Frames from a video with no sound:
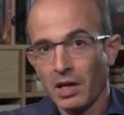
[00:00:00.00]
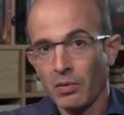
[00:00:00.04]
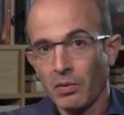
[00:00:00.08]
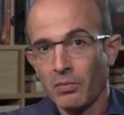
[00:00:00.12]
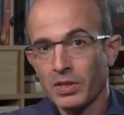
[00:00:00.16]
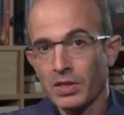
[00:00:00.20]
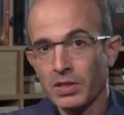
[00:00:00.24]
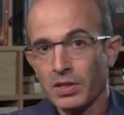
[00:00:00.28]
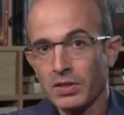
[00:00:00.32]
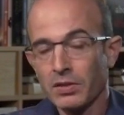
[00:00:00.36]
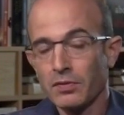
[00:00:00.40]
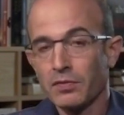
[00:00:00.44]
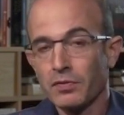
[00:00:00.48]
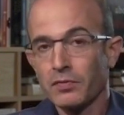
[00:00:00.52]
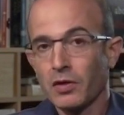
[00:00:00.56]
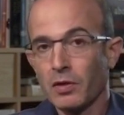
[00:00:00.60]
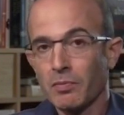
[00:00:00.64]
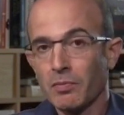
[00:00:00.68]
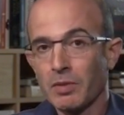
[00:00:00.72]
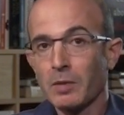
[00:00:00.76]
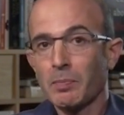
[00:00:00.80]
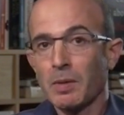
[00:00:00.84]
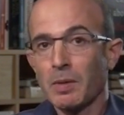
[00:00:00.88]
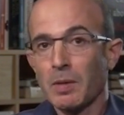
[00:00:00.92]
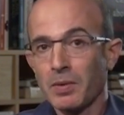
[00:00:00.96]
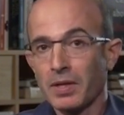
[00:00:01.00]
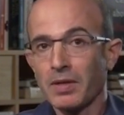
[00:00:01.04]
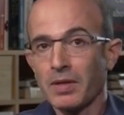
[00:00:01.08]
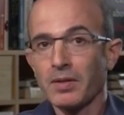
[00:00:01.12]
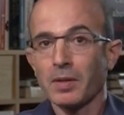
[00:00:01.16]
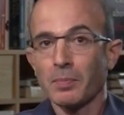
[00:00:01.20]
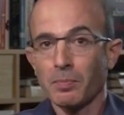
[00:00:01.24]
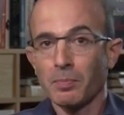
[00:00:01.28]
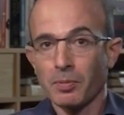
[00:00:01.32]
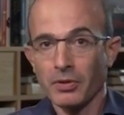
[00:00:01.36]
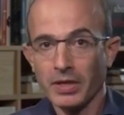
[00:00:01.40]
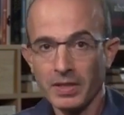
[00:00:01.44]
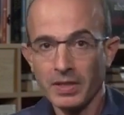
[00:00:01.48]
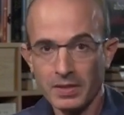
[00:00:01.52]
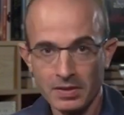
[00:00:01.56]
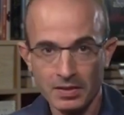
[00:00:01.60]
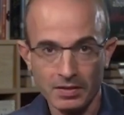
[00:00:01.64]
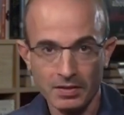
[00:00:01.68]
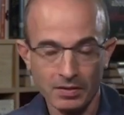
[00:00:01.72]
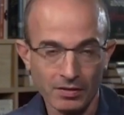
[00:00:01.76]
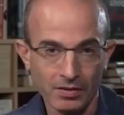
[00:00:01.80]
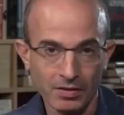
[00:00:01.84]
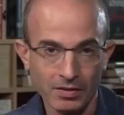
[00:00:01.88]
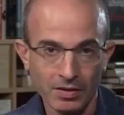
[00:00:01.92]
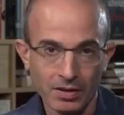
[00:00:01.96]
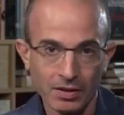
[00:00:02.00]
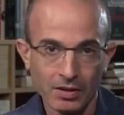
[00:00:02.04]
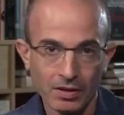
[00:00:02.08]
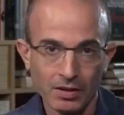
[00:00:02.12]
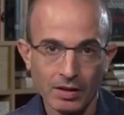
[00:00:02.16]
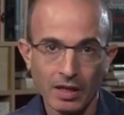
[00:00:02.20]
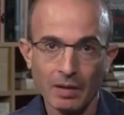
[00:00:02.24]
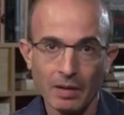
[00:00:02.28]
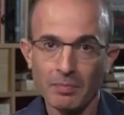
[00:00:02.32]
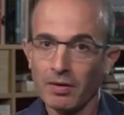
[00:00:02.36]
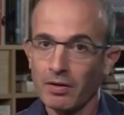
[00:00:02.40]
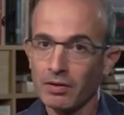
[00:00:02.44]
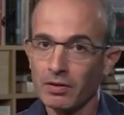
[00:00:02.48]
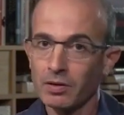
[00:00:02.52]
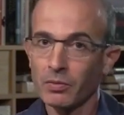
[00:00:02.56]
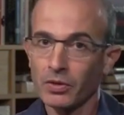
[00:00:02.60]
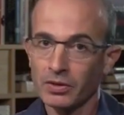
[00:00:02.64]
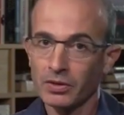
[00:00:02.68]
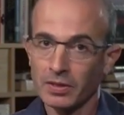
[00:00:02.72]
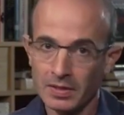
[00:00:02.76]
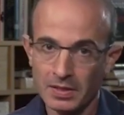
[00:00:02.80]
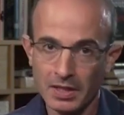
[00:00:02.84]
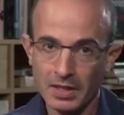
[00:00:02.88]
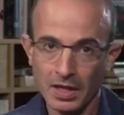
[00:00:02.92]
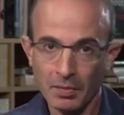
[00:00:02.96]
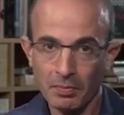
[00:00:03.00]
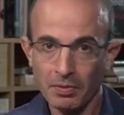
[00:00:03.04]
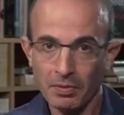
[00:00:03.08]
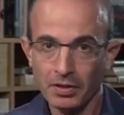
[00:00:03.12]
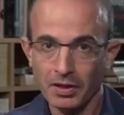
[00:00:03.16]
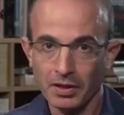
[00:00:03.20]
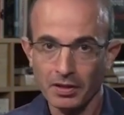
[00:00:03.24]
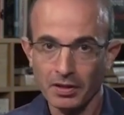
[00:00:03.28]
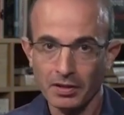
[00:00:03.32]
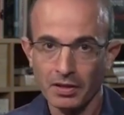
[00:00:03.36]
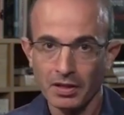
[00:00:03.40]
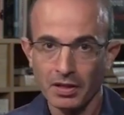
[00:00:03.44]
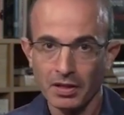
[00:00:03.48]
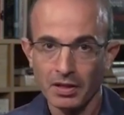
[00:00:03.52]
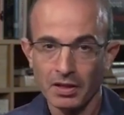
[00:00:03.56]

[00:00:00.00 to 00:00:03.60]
which is informing people in the present about what is happening.